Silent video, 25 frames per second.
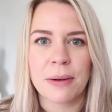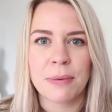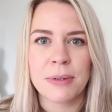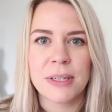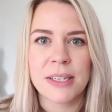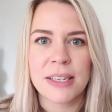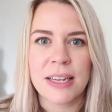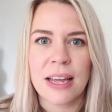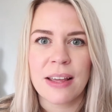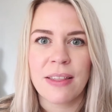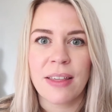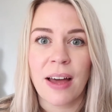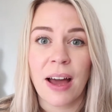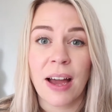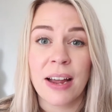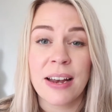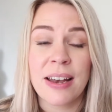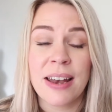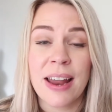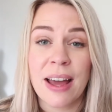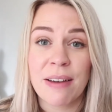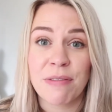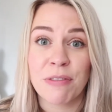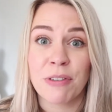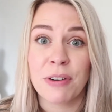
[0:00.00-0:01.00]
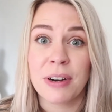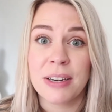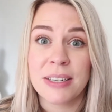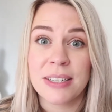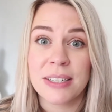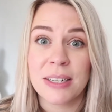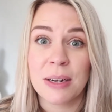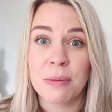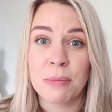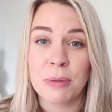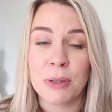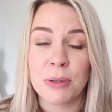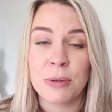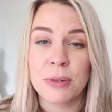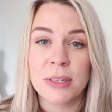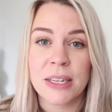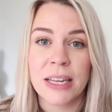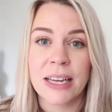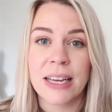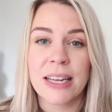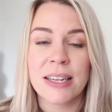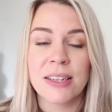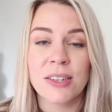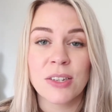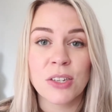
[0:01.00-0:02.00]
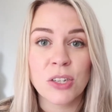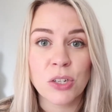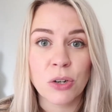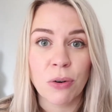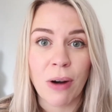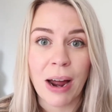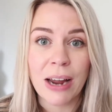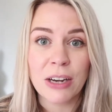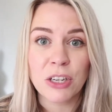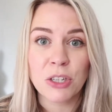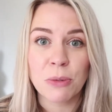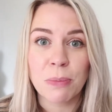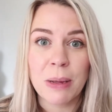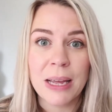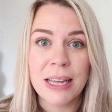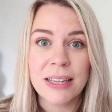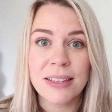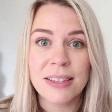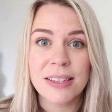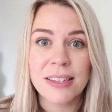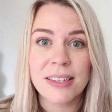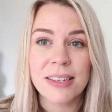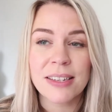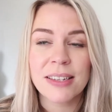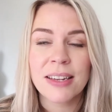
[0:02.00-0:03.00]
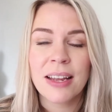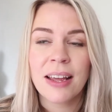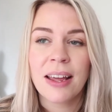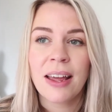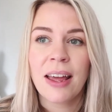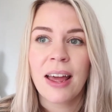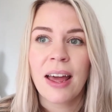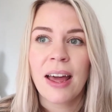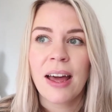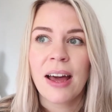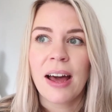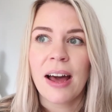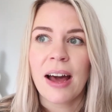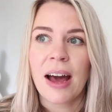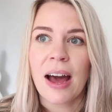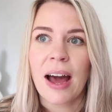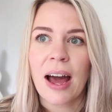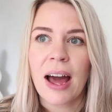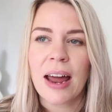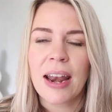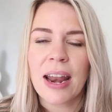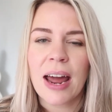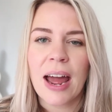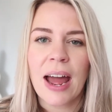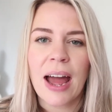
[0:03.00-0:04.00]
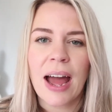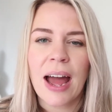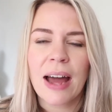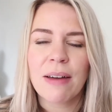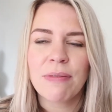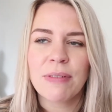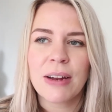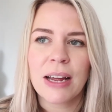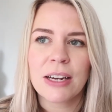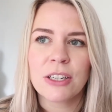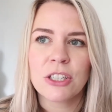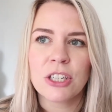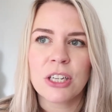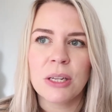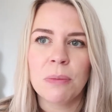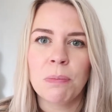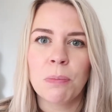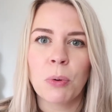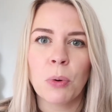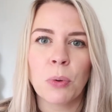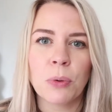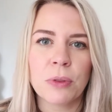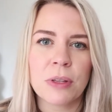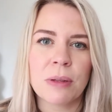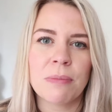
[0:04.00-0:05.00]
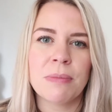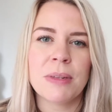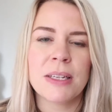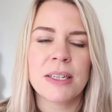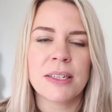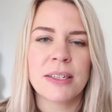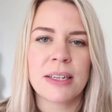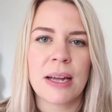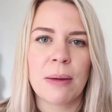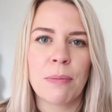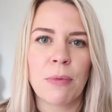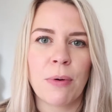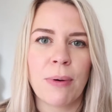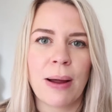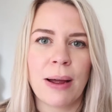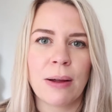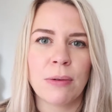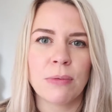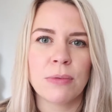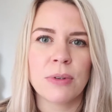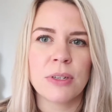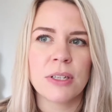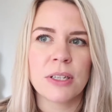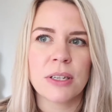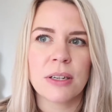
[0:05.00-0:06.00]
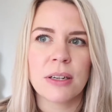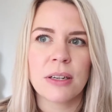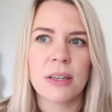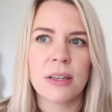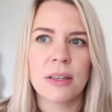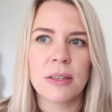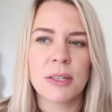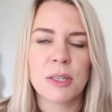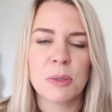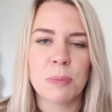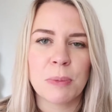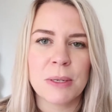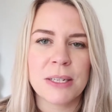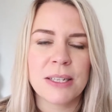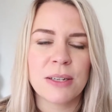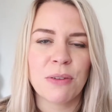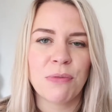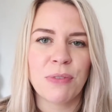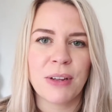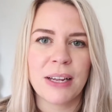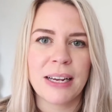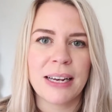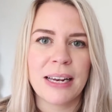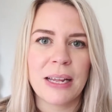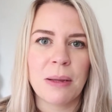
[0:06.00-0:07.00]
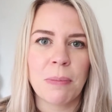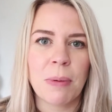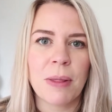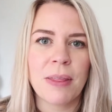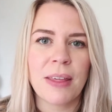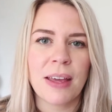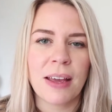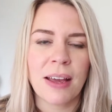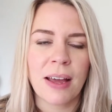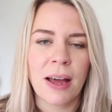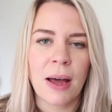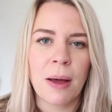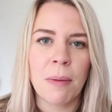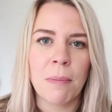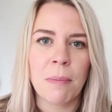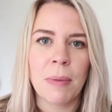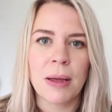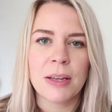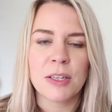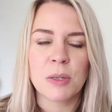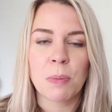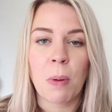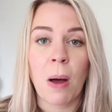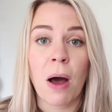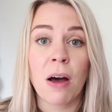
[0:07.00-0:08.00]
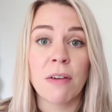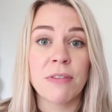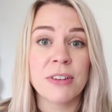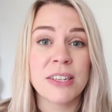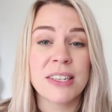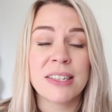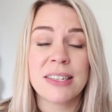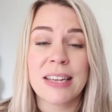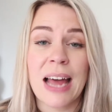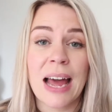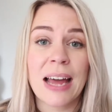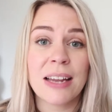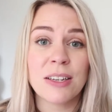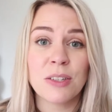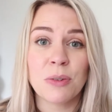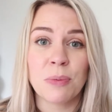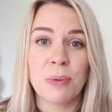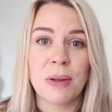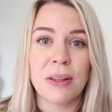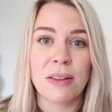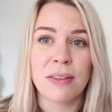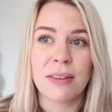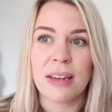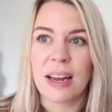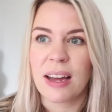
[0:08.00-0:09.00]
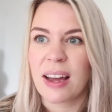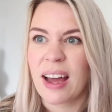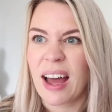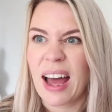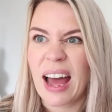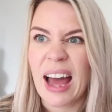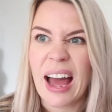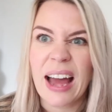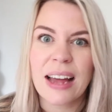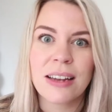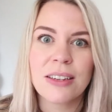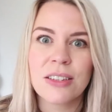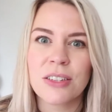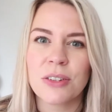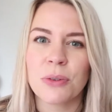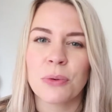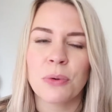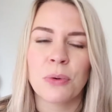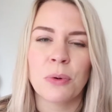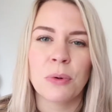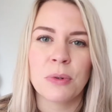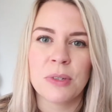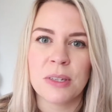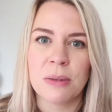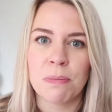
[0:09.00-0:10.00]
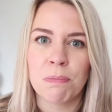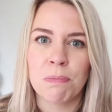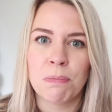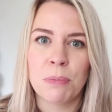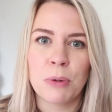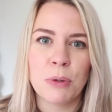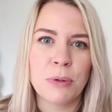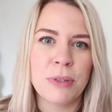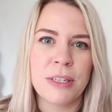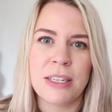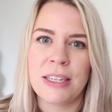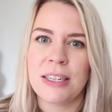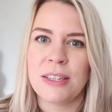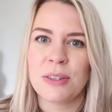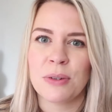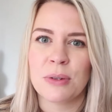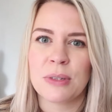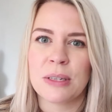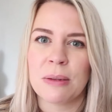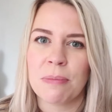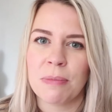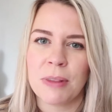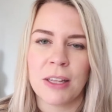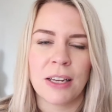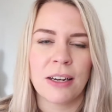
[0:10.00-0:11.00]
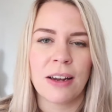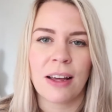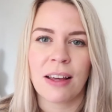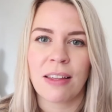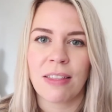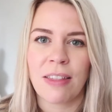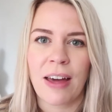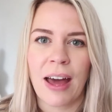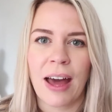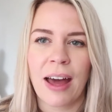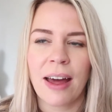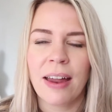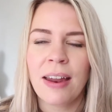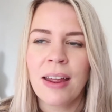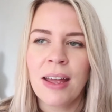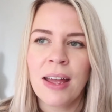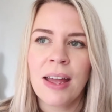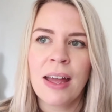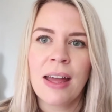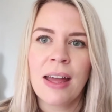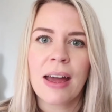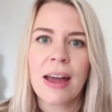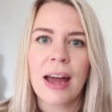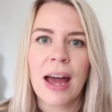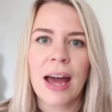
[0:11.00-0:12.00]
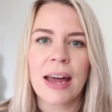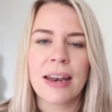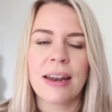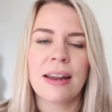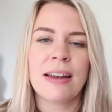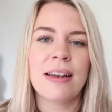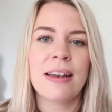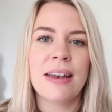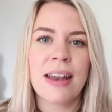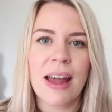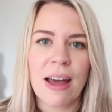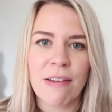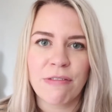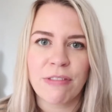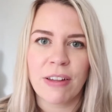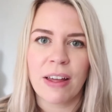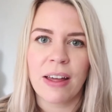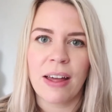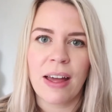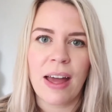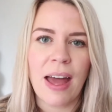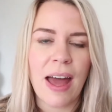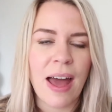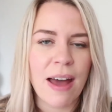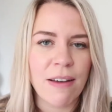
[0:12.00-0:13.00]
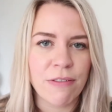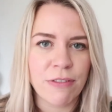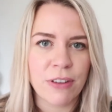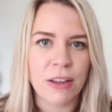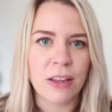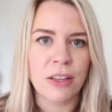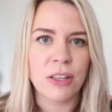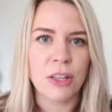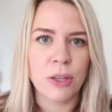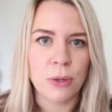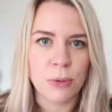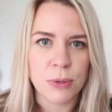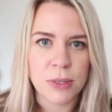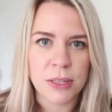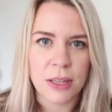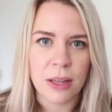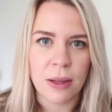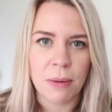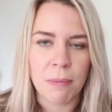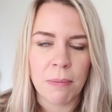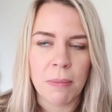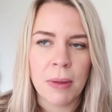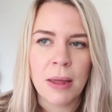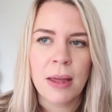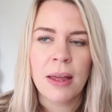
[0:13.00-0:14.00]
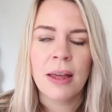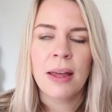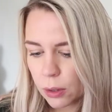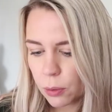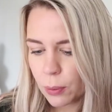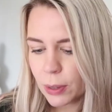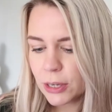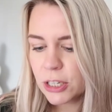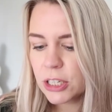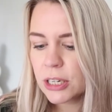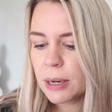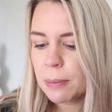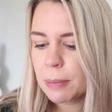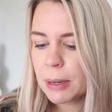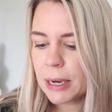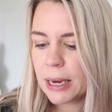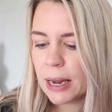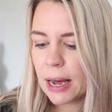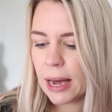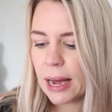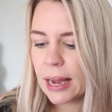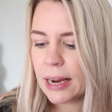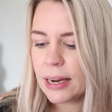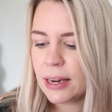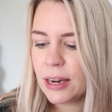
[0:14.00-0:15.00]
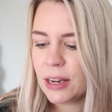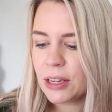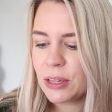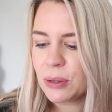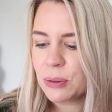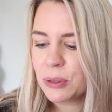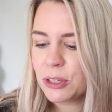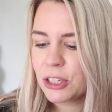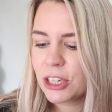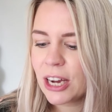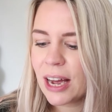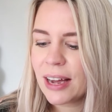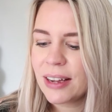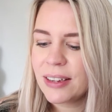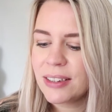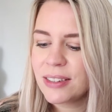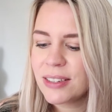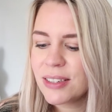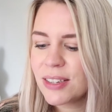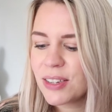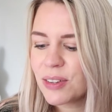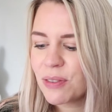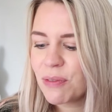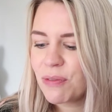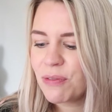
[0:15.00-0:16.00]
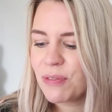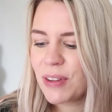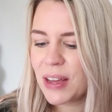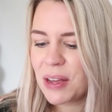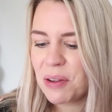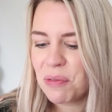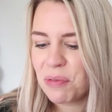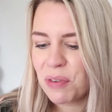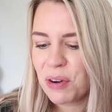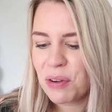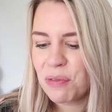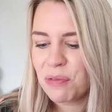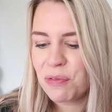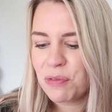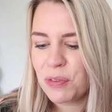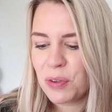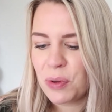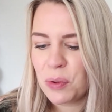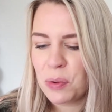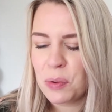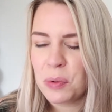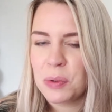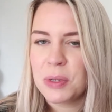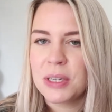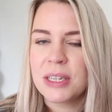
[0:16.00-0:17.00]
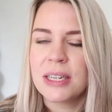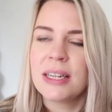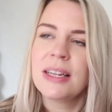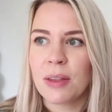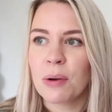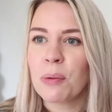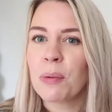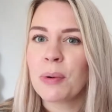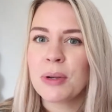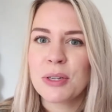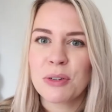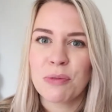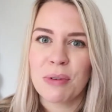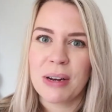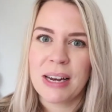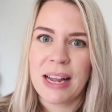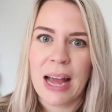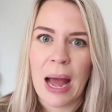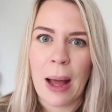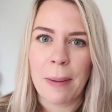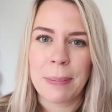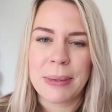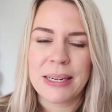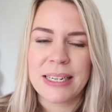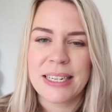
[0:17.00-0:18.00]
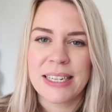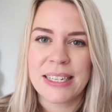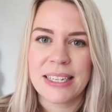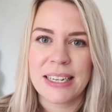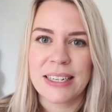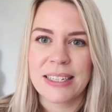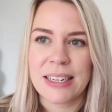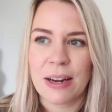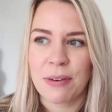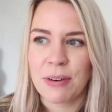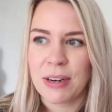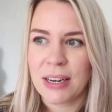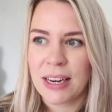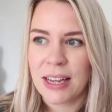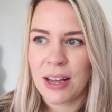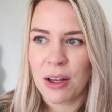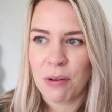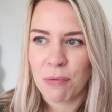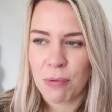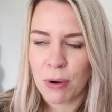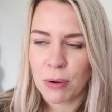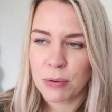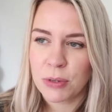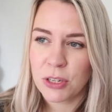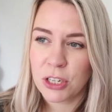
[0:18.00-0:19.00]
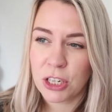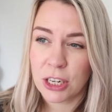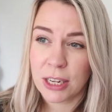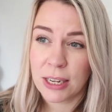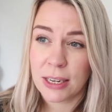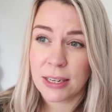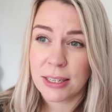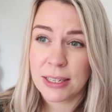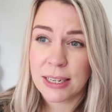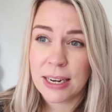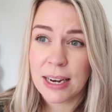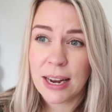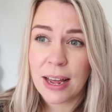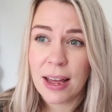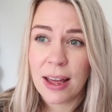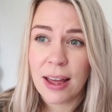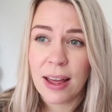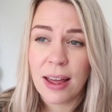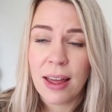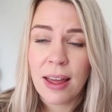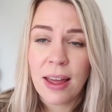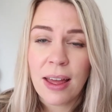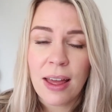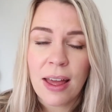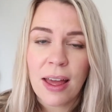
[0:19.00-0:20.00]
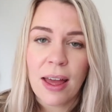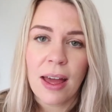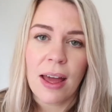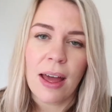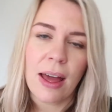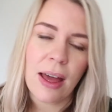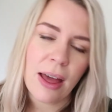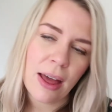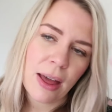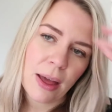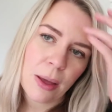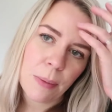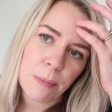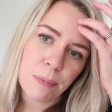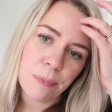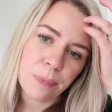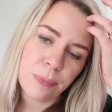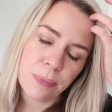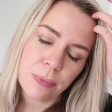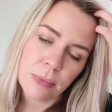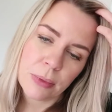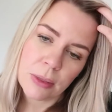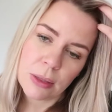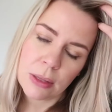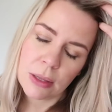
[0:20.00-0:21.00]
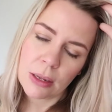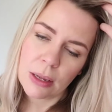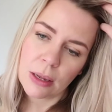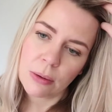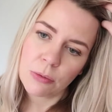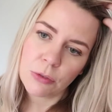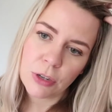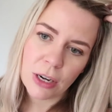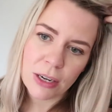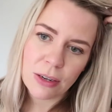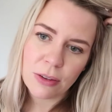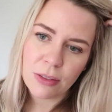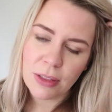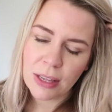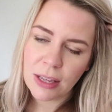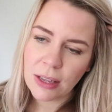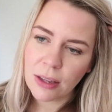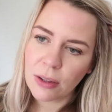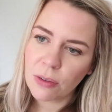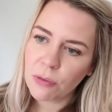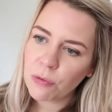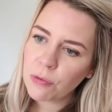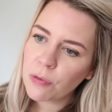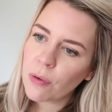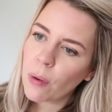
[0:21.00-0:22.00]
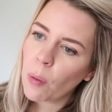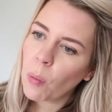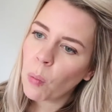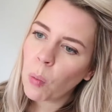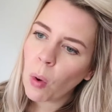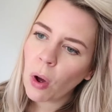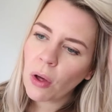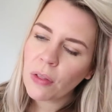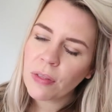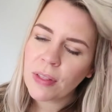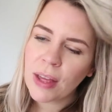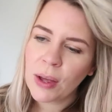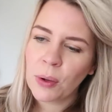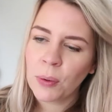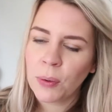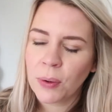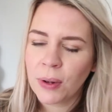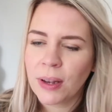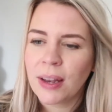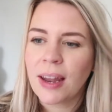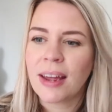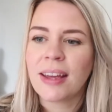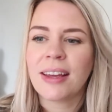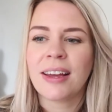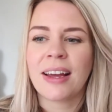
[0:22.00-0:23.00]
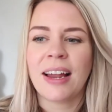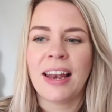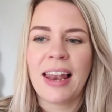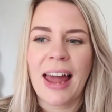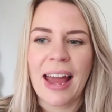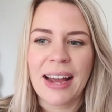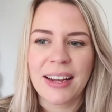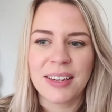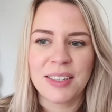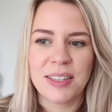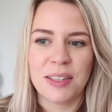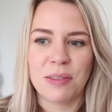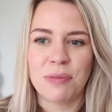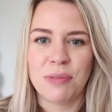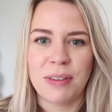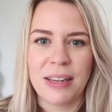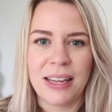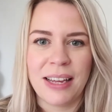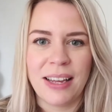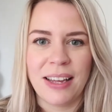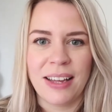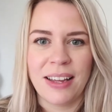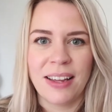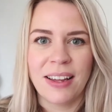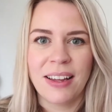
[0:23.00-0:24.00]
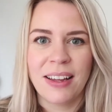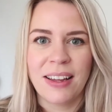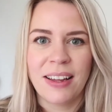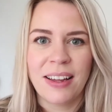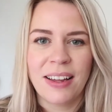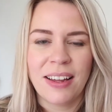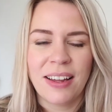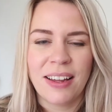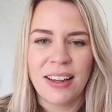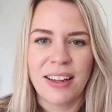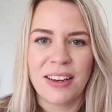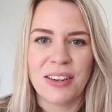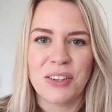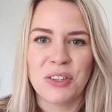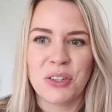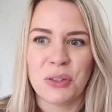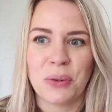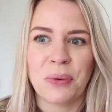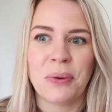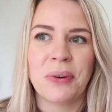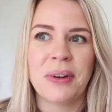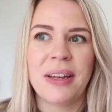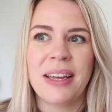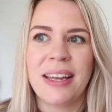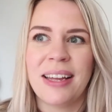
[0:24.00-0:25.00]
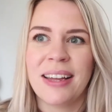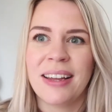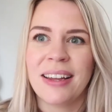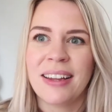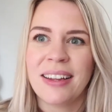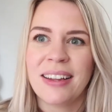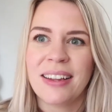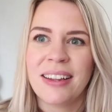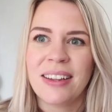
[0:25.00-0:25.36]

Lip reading: I would say, that I never ended up using is scratch mitts. And I haven't actually bought them this time around specifically, but they come as part of a set with like a hat or some booties or something like that. And I never ever use them. Question number 9, your child's favourite food. They're always really happy to sit down and eat a roast chicken dinner. I'm trying to think of what they all like collectively enjoy